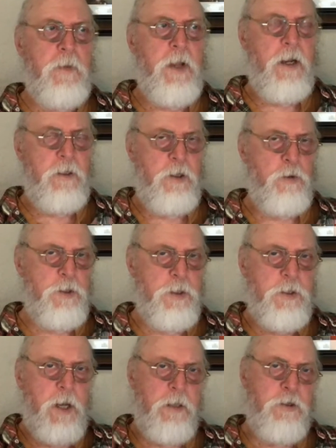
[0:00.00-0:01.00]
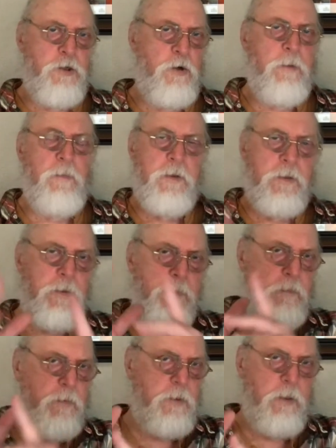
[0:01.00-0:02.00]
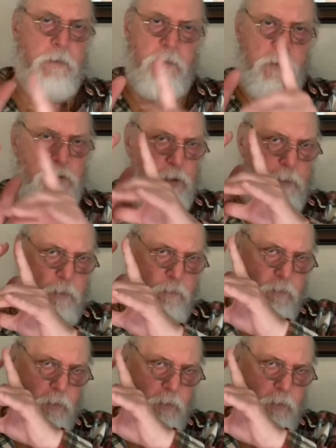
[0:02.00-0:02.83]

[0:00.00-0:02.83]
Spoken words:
Diagnosis guides treatments. So the treatment